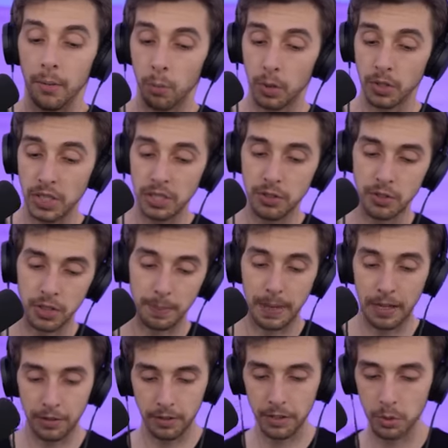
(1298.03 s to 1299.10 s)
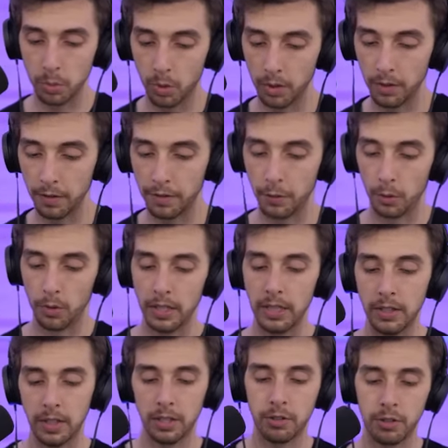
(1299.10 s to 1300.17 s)
What's interesting, Panther is one of the four
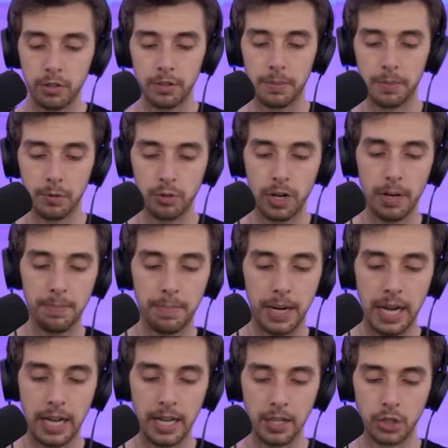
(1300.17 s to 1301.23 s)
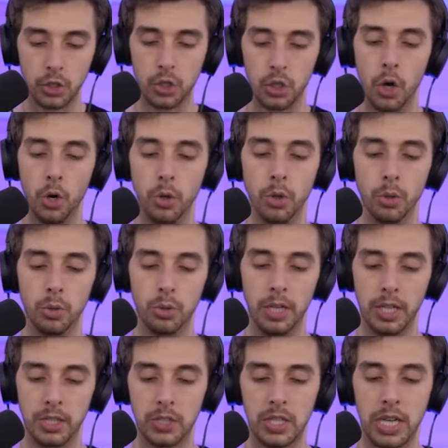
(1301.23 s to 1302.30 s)
lethal Atrociraptors trained by
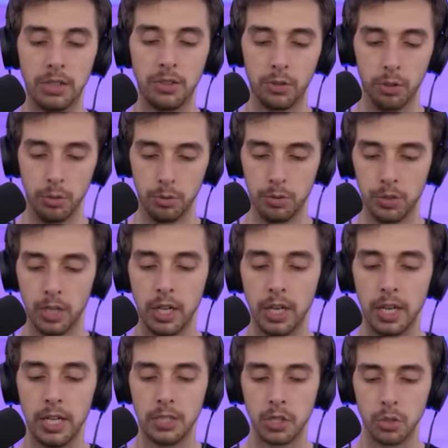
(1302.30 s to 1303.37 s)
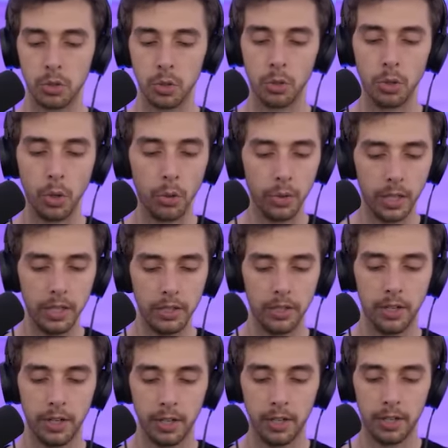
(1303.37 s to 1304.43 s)
Soyona Santos. Is it Soyona?
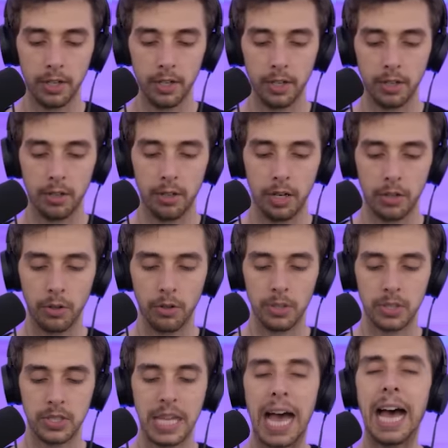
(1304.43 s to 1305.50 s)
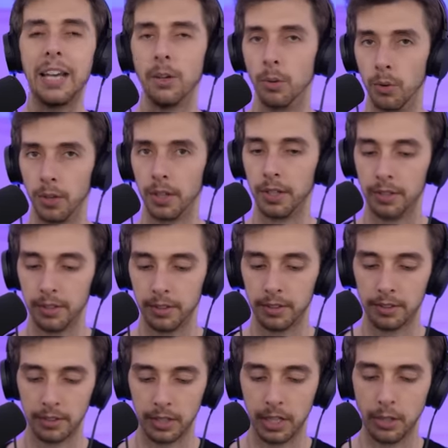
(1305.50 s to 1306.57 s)
I thought it was Sayona.
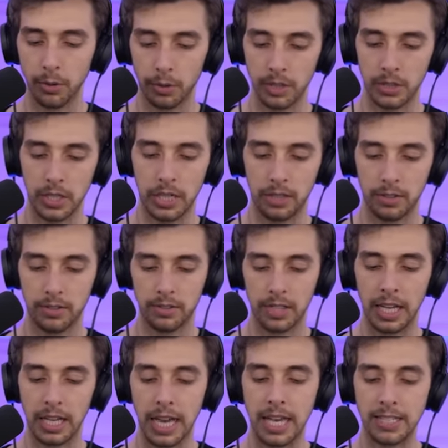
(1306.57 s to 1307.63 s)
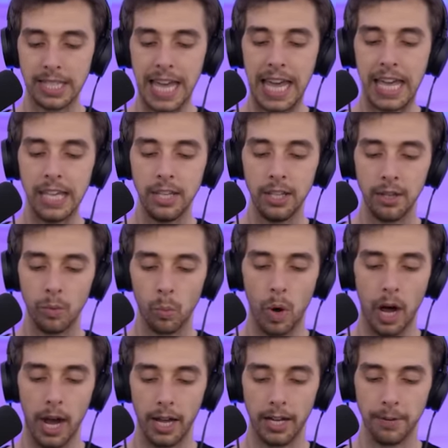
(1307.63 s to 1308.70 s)
Sayona Santos, like
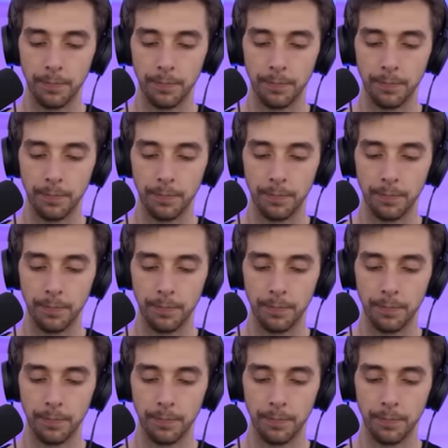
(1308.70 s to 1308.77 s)
S-A-Y.